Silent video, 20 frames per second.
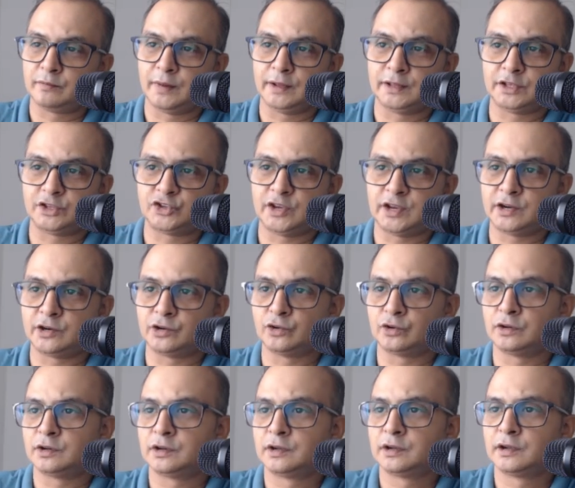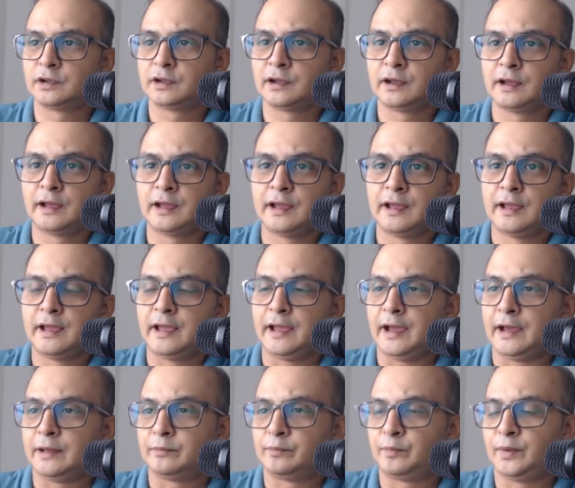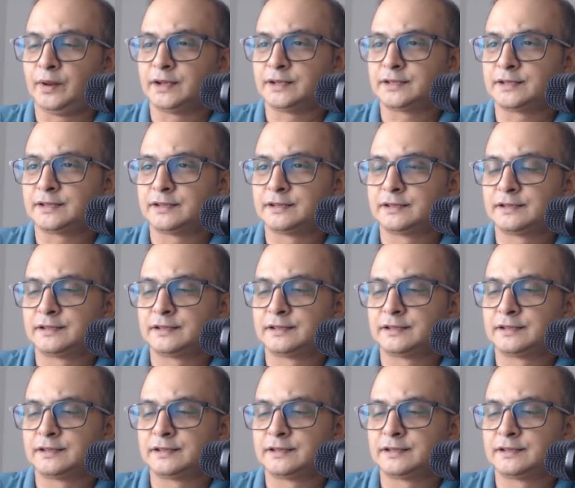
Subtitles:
by the chain rule, and plus